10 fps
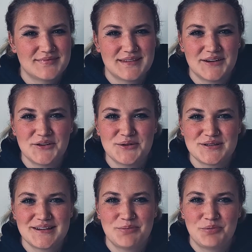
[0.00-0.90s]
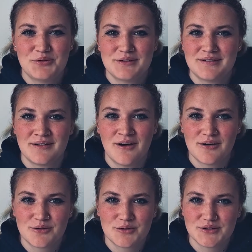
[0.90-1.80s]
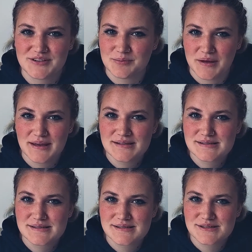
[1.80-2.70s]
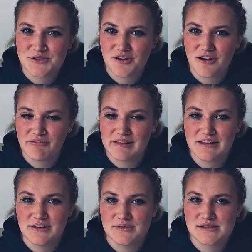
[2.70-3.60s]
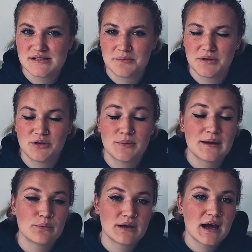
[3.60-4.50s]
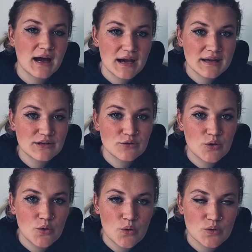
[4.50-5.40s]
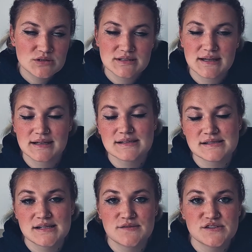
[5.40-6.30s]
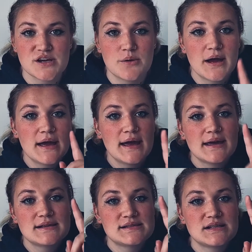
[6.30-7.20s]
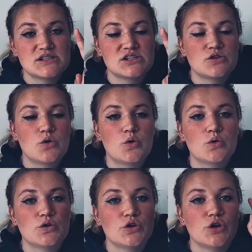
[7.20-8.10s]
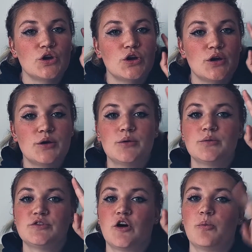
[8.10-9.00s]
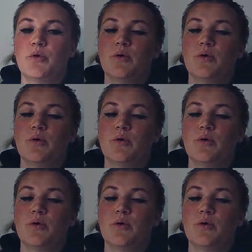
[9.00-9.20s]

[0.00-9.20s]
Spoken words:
they're usually put in an awkward space, so you can't really use them, and you might want to hide your cords and that kind of stuff. So extension cord, top